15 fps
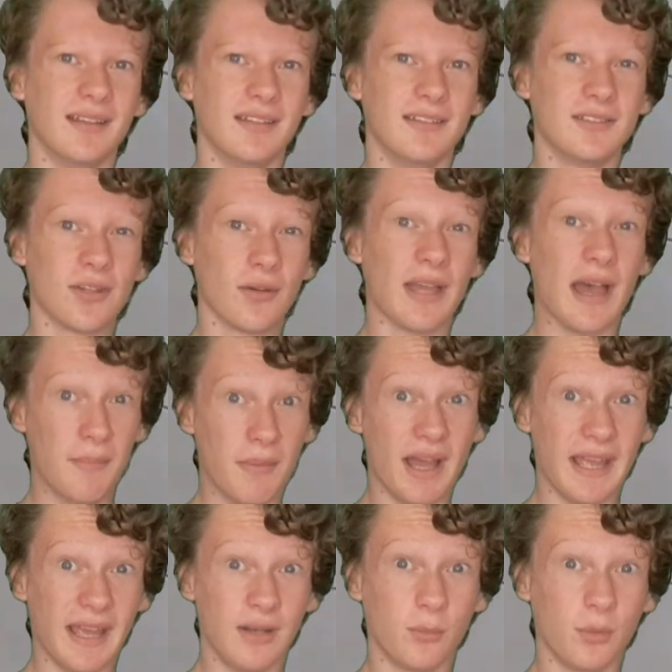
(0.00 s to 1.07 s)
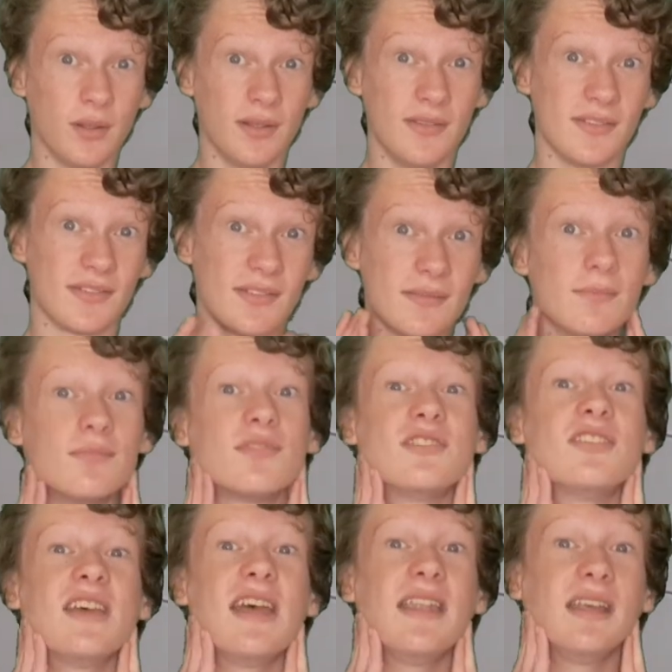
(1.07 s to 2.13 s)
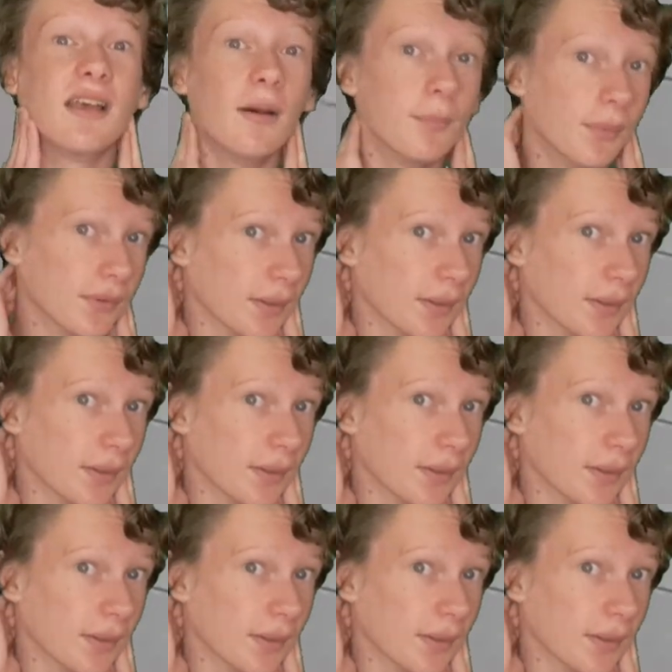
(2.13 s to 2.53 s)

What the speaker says: So yeah, my head was standing up